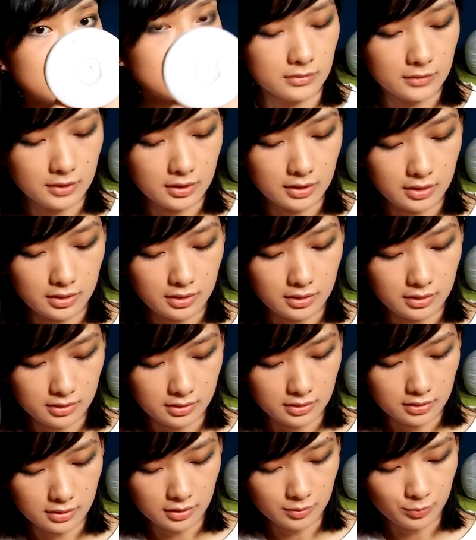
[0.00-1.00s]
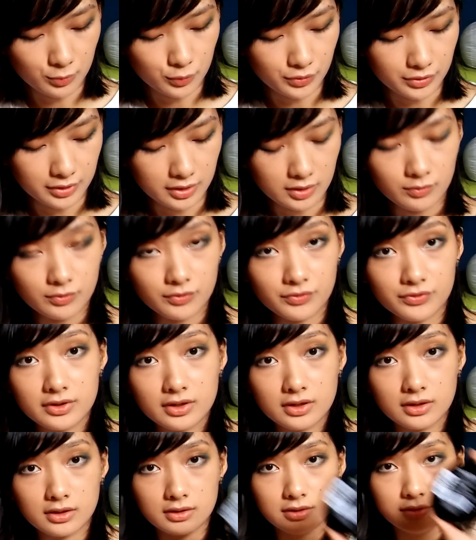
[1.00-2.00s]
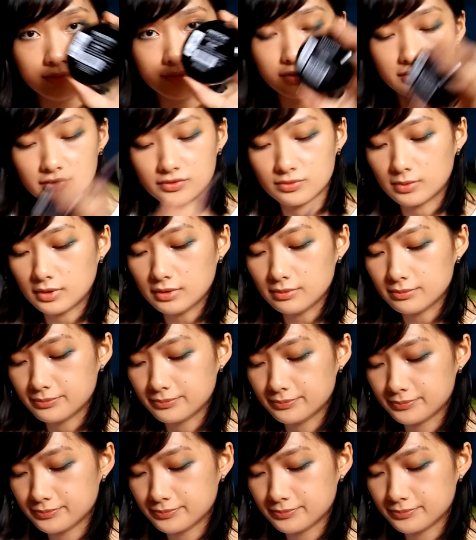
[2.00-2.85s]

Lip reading: Okay, and then I'm going in with this one,